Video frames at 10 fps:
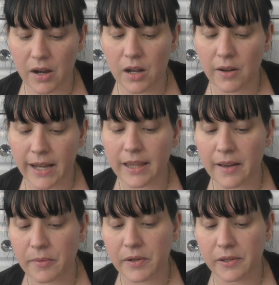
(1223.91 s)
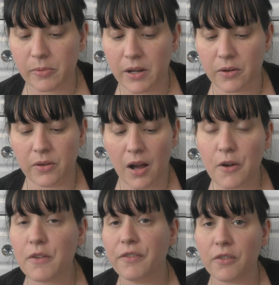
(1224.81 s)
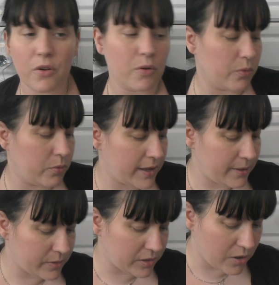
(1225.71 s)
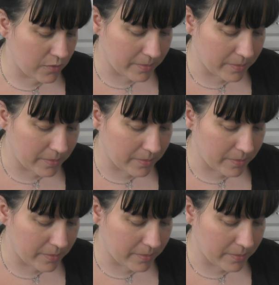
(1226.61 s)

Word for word: I like that one as well. Overall, it was cool.